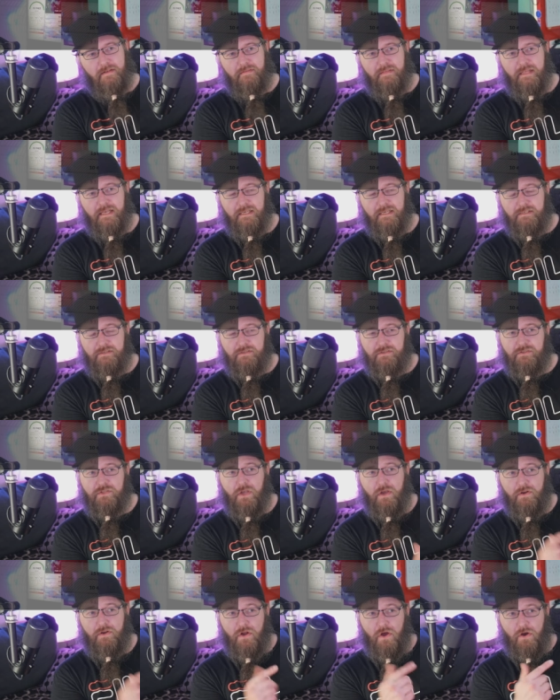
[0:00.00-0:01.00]
These
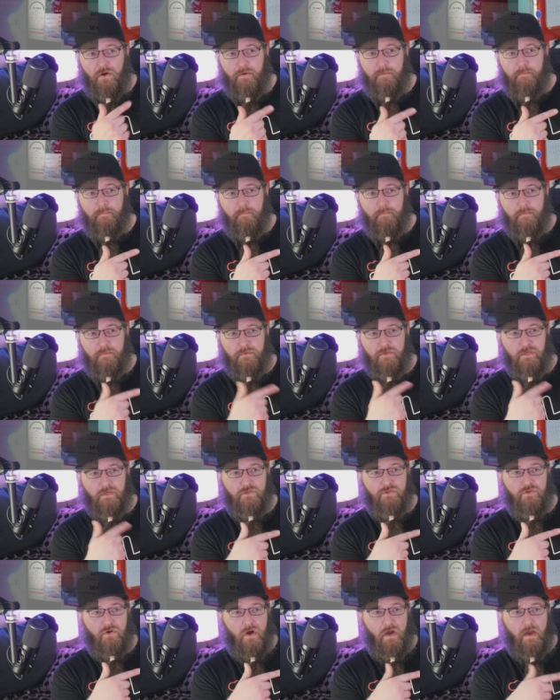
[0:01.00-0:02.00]
don't knock them till you
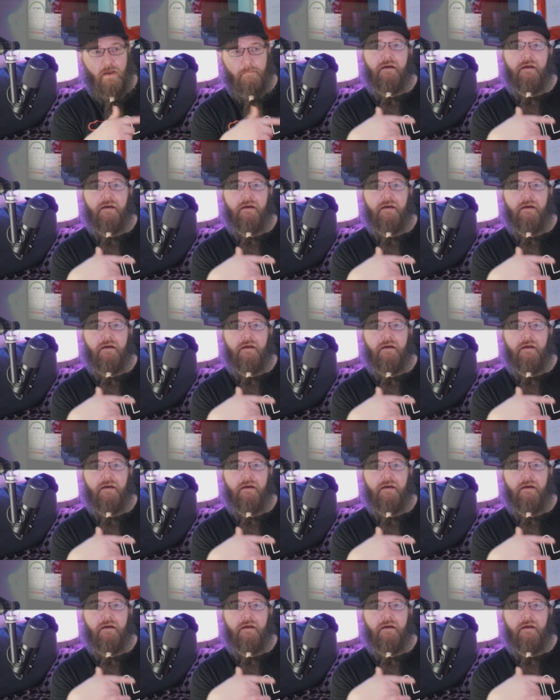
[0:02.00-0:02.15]
try them.